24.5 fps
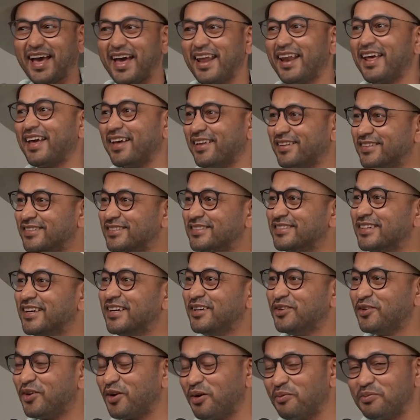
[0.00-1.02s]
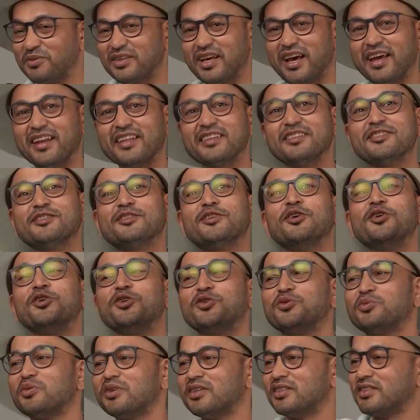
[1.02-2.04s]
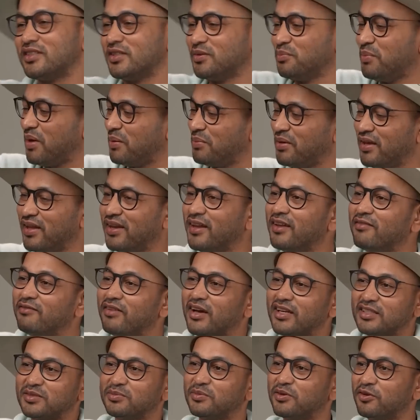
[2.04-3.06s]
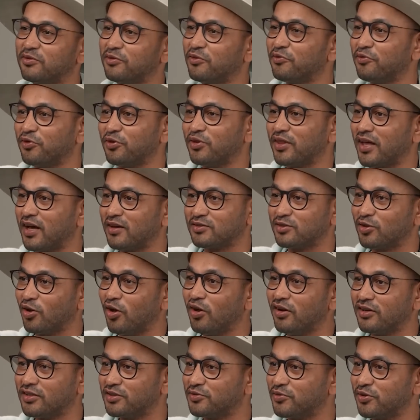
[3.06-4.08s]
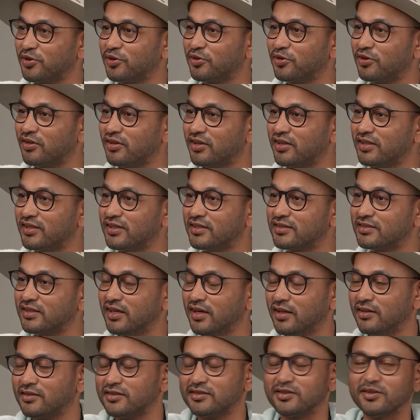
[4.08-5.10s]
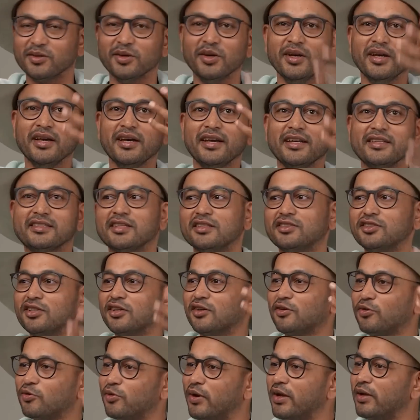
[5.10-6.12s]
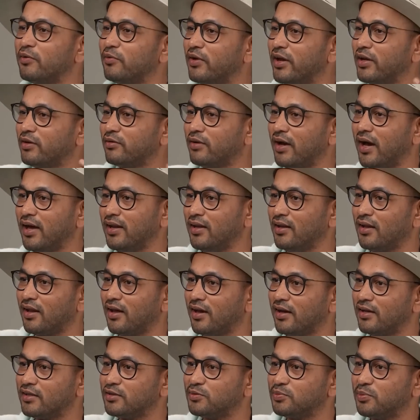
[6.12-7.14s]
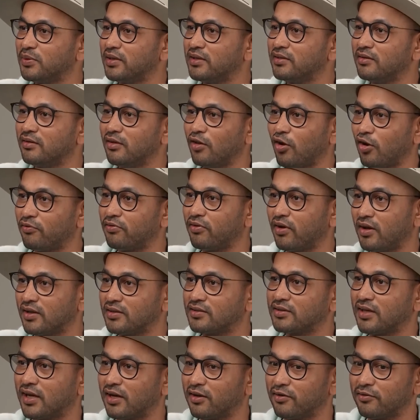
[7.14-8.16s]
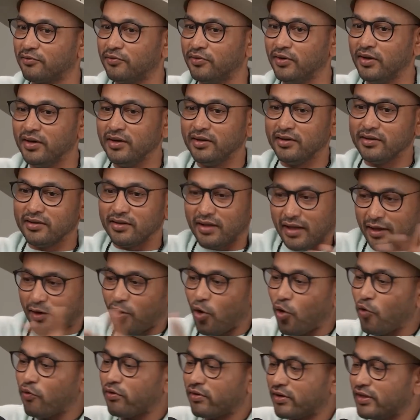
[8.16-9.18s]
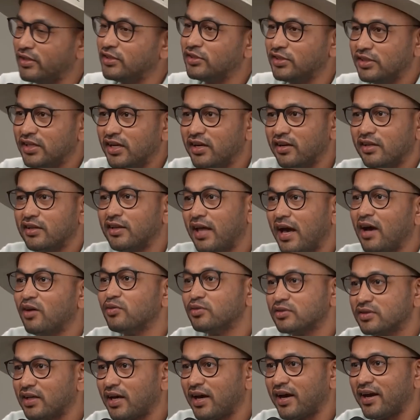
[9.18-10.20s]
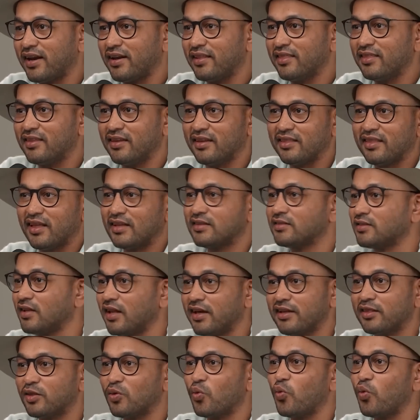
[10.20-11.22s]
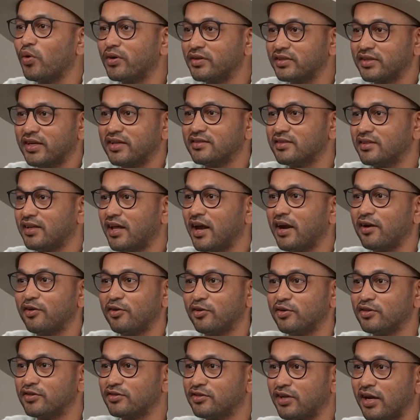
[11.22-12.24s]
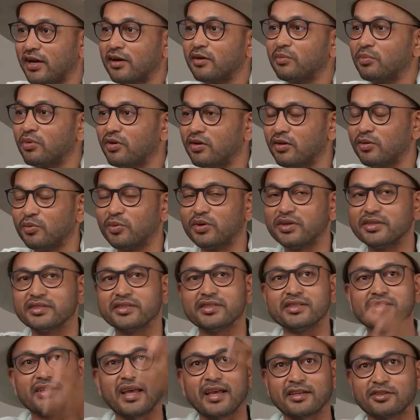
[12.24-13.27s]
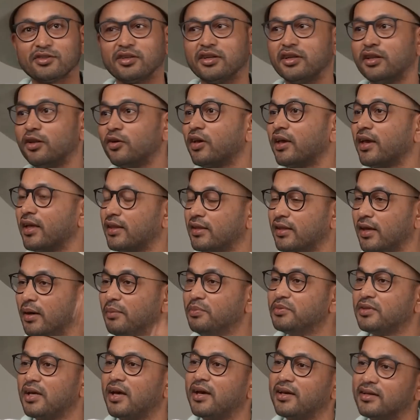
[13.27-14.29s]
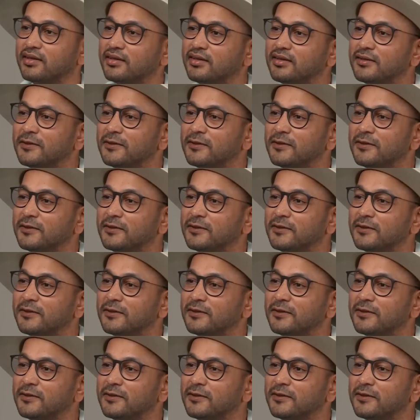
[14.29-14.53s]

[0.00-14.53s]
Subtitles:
that ends, your upside is huge versus maybe an investment of a few $1,000s for you to learn the skill. So it's such a great way to analyze, but a lot of us kind of like over-engineer the downside and think that's like the worst case scenario is terrible versus actually looking at the upside.